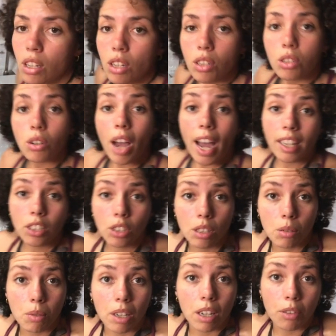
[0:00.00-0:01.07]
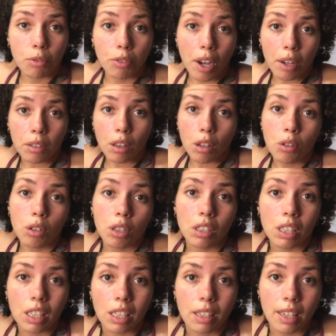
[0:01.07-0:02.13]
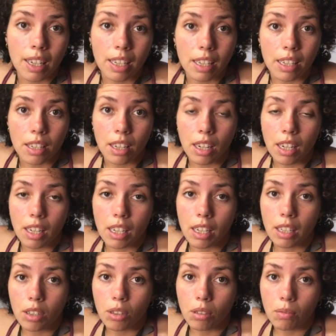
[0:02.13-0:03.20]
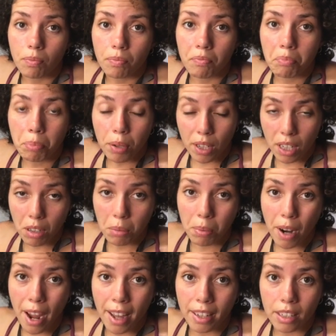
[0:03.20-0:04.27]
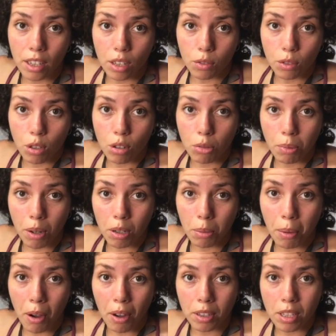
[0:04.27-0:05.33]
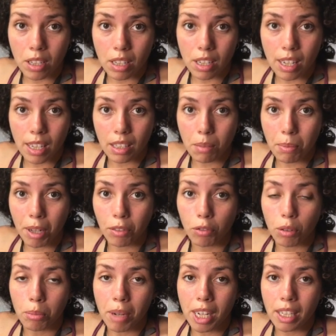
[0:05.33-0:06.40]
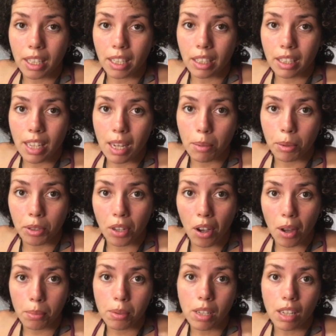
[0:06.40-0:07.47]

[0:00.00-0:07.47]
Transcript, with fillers: So actually what I found locally is a pretty good brand of two-part epoxy. It's meant for making tabletops